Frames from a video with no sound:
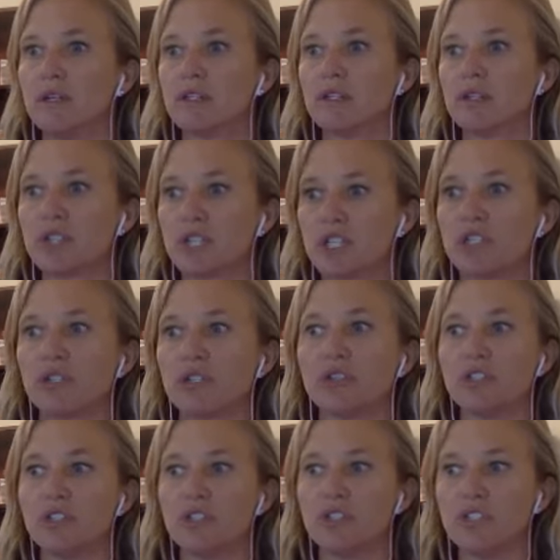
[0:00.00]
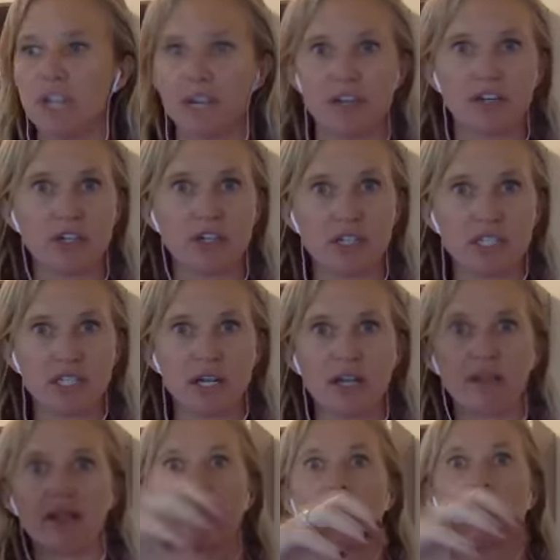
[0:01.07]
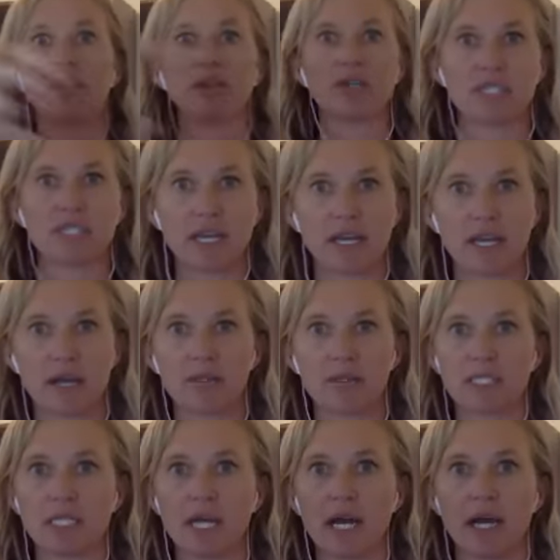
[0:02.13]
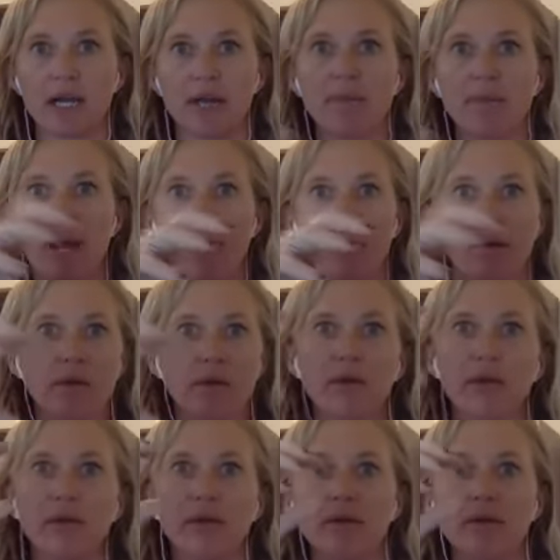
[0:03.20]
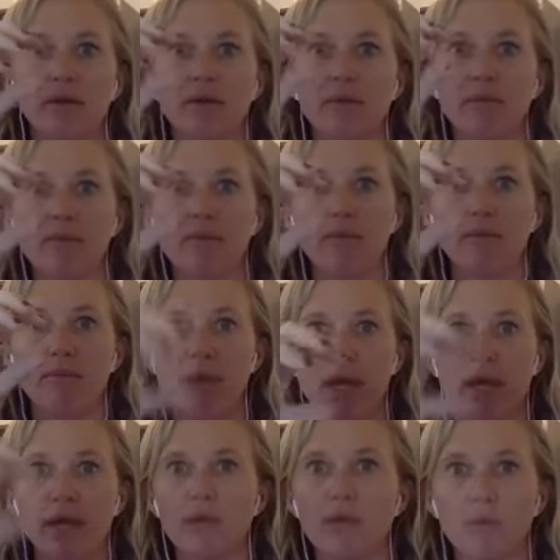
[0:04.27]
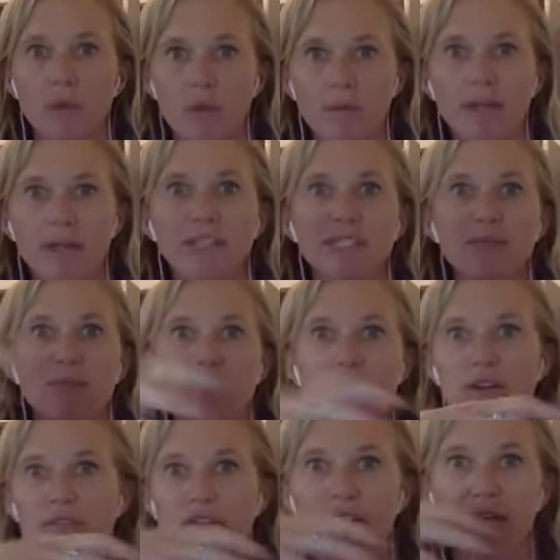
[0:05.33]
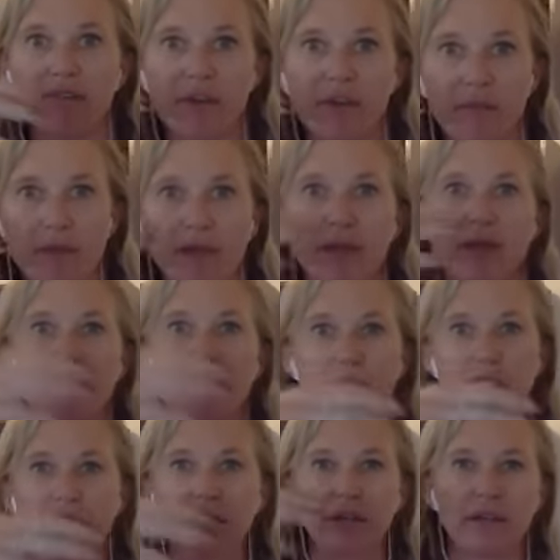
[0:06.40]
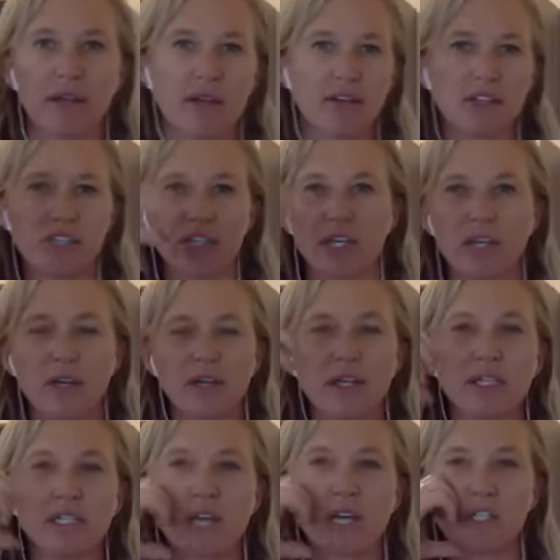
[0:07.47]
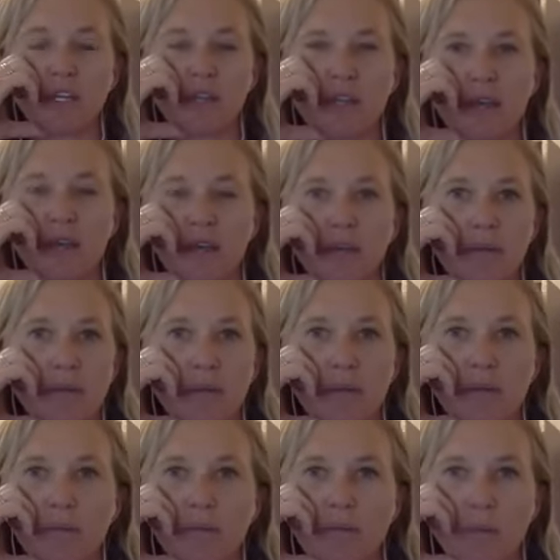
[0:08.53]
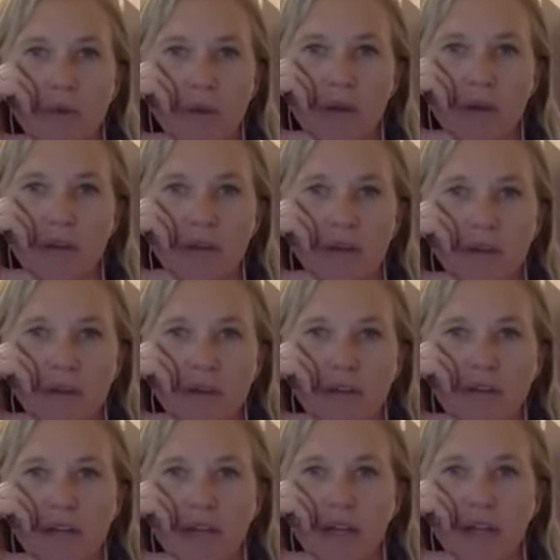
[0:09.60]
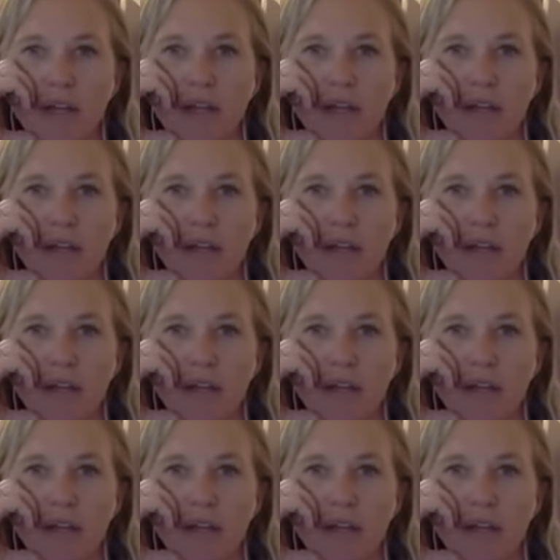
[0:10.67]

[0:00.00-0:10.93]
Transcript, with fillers: traditional genders. And I like how you're saying how it's not about men and women, it's more of our feminine and masculine energy. Can you kind of touch on that a little bit more to clarify?